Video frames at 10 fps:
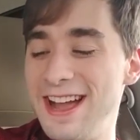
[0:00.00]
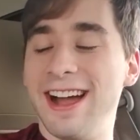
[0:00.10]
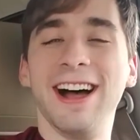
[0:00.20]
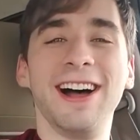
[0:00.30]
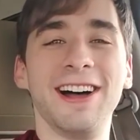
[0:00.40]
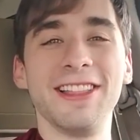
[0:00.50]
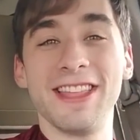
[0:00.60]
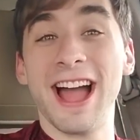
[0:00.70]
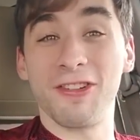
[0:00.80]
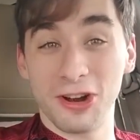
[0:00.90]
I
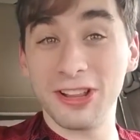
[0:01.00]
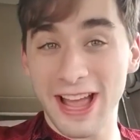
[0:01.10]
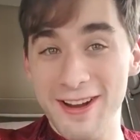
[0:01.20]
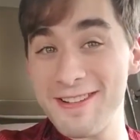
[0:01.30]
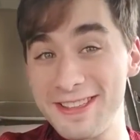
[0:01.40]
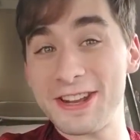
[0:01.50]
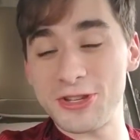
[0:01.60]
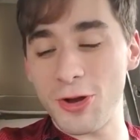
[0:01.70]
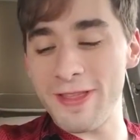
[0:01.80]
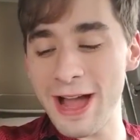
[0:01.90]
really did
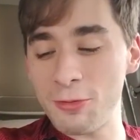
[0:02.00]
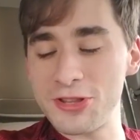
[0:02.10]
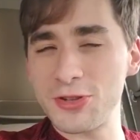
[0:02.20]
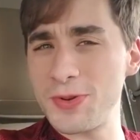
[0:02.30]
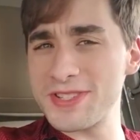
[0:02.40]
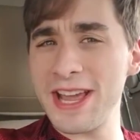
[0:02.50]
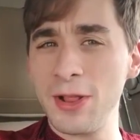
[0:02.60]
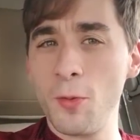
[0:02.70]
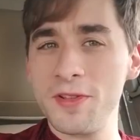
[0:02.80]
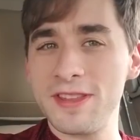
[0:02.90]
enjoy that one. So on a scale
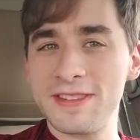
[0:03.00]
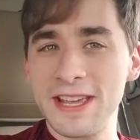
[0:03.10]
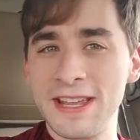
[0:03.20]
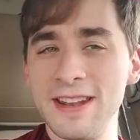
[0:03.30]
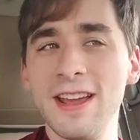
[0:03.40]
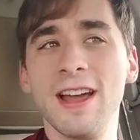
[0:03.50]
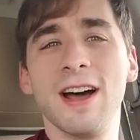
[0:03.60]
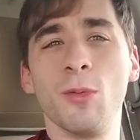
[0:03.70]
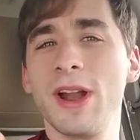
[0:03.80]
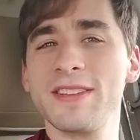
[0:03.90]
of 1 to 10,
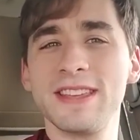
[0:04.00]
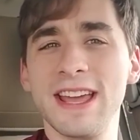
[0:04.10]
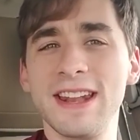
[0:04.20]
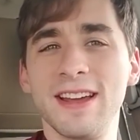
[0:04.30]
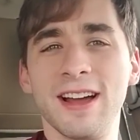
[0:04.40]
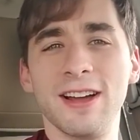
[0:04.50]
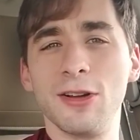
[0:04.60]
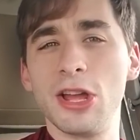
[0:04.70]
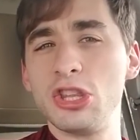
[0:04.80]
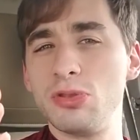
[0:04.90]
what I said,
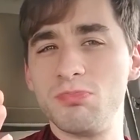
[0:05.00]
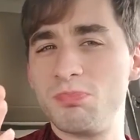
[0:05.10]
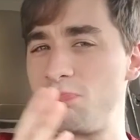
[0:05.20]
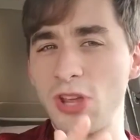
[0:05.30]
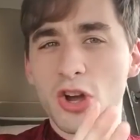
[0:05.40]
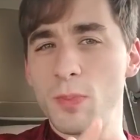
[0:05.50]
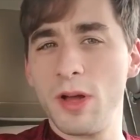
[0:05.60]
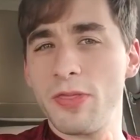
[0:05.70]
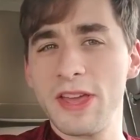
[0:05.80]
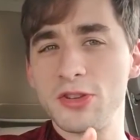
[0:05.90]
Taco
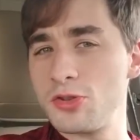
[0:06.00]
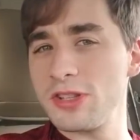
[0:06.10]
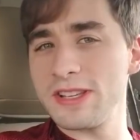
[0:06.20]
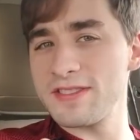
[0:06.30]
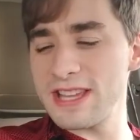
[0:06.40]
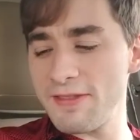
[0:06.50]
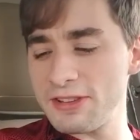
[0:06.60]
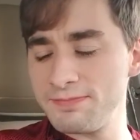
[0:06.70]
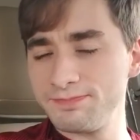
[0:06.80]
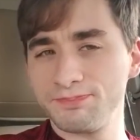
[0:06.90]
Bell things usually is
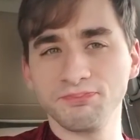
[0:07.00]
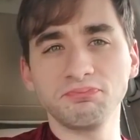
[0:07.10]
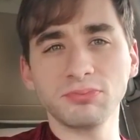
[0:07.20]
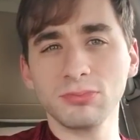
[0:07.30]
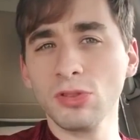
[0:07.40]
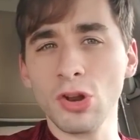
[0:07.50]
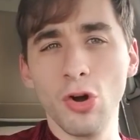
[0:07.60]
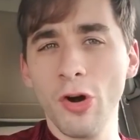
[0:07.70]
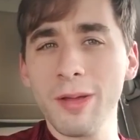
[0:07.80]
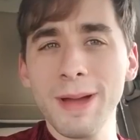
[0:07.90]
7
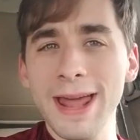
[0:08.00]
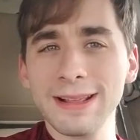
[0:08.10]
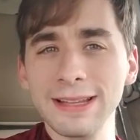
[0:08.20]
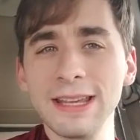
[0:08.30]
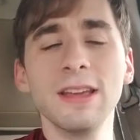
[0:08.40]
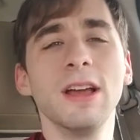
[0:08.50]
automatically.